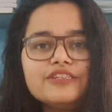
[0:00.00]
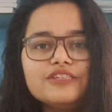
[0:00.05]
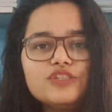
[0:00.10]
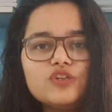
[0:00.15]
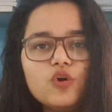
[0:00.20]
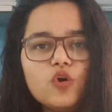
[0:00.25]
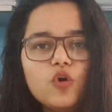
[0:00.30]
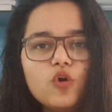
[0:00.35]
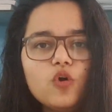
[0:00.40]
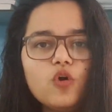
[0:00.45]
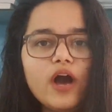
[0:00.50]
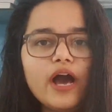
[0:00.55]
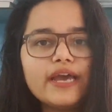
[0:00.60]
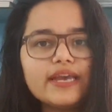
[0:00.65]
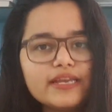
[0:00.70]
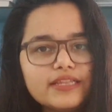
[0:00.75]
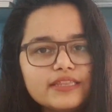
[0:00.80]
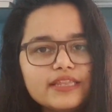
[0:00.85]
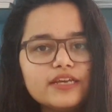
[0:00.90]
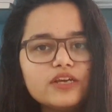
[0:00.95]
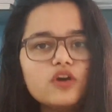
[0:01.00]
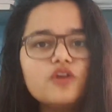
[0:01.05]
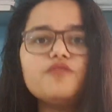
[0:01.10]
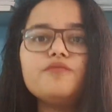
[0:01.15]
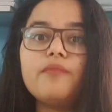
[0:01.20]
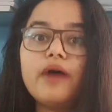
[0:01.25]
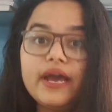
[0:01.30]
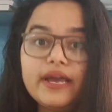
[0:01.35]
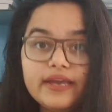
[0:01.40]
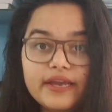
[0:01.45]
So I can think
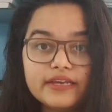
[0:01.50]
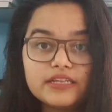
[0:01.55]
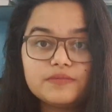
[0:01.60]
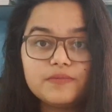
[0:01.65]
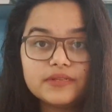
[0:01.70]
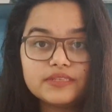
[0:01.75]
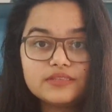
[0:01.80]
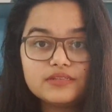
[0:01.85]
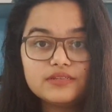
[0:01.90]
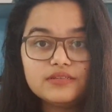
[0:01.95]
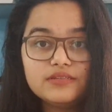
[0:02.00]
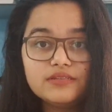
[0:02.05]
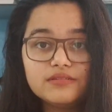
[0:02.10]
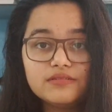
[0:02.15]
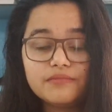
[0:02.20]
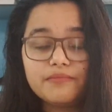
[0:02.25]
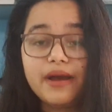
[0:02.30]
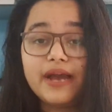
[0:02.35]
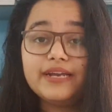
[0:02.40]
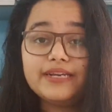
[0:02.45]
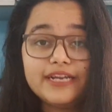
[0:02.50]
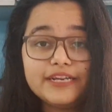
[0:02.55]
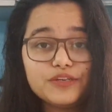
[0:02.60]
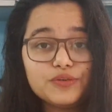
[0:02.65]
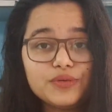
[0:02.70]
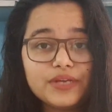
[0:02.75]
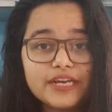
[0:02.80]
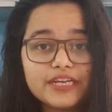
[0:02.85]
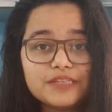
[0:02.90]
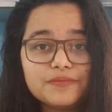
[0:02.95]
of my expenses, my
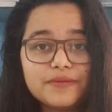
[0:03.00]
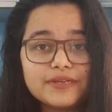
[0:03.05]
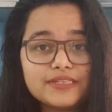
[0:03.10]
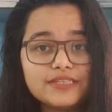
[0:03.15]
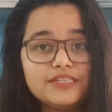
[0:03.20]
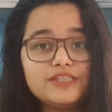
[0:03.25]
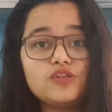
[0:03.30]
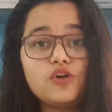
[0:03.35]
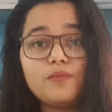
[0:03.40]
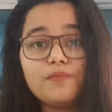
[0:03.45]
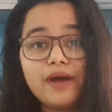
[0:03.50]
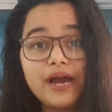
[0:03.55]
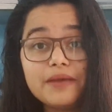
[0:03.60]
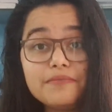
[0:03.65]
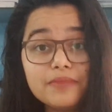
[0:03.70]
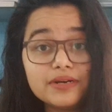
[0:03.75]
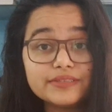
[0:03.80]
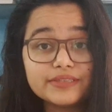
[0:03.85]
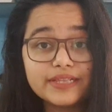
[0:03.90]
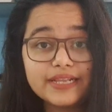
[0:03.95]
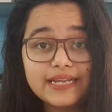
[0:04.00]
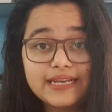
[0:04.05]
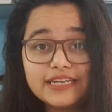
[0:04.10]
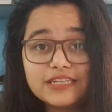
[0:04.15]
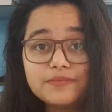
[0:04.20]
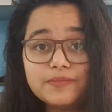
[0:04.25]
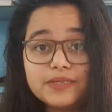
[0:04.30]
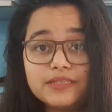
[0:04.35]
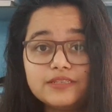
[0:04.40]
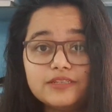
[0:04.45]
day-to-day expenses, or my monthly
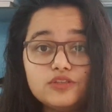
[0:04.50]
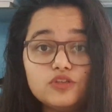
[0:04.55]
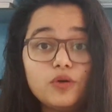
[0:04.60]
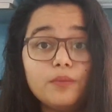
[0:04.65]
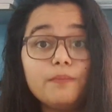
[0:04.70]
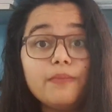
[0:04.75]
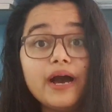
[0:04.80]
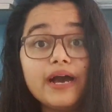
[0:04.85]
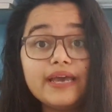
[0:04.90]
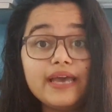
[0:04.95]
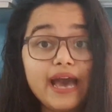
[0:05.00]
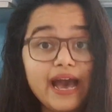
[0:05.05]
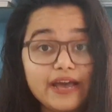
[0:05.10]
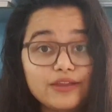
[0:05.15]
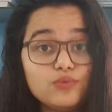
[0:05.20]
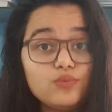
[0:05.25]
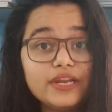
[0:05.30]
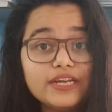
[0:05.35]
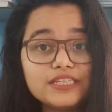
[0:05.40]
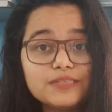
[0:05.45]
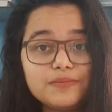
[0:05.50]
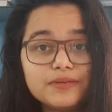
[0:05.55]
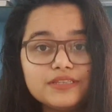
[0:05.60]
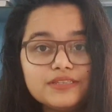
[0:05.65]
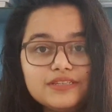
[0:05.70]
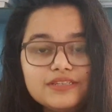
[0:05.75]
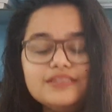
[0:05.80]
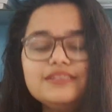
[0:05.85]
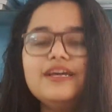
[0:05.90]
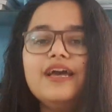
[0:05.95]
expenses, or my annual
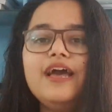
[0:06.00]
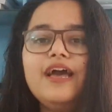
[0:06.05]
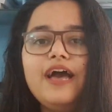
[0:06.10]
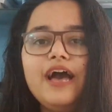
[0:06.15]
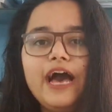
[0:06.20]
expenses.